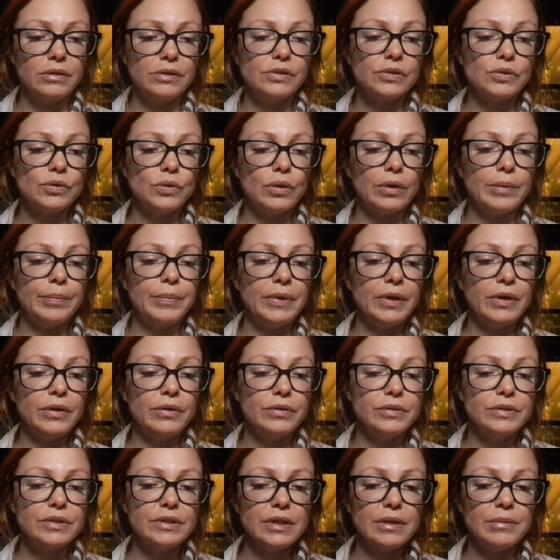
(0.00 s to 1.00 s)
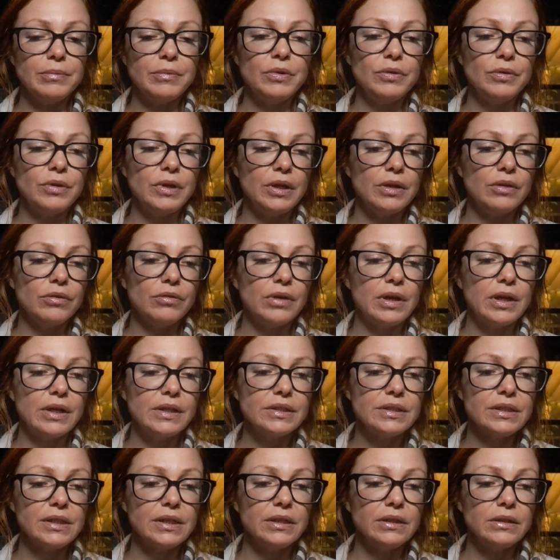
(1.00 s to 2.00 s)
Scorpio, Sun, Moon, and
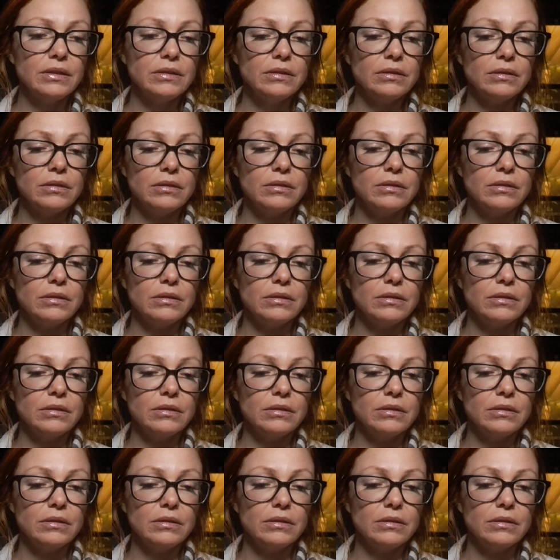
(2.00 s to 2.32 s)
Rising.